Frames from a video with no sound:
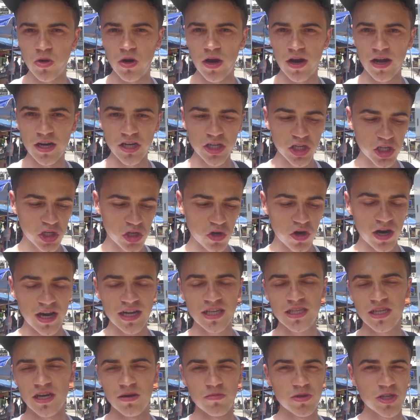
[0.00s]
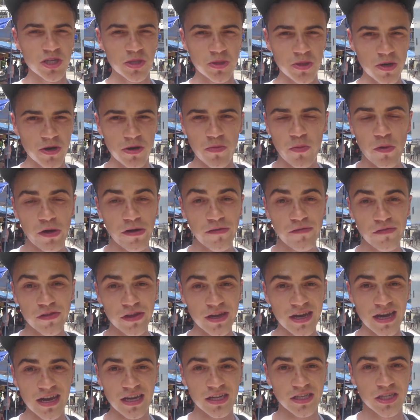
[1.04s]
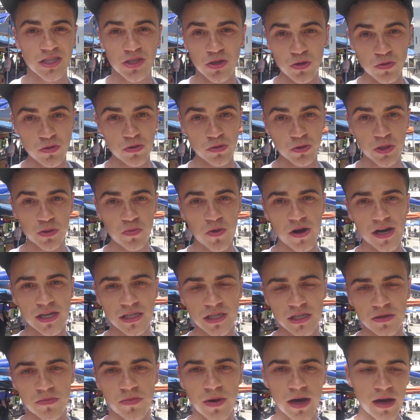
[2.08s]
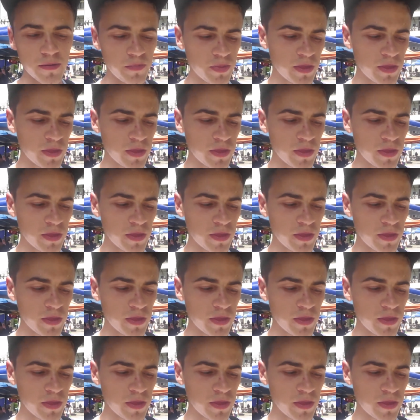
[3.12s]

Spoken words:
and I just tried some just very briefly, and it's still real spicy, but